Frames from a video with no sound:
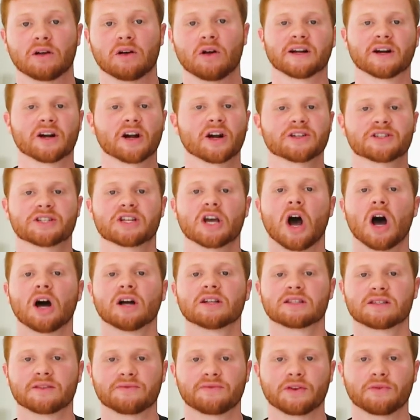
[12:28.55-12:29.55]
There are
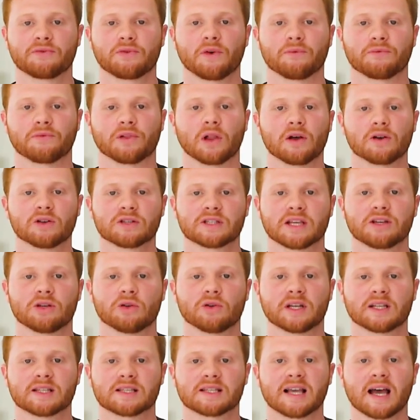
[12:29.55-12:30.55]
tons of different flows that
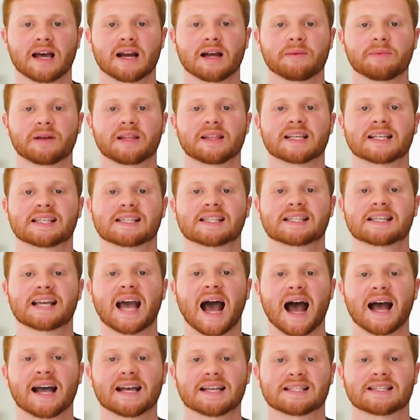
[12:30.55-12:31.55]
you can set up, and the
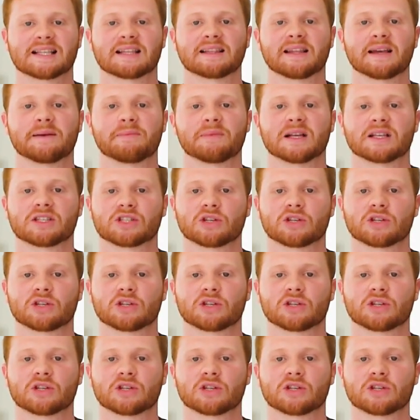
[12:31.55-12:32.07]
sky is the limit.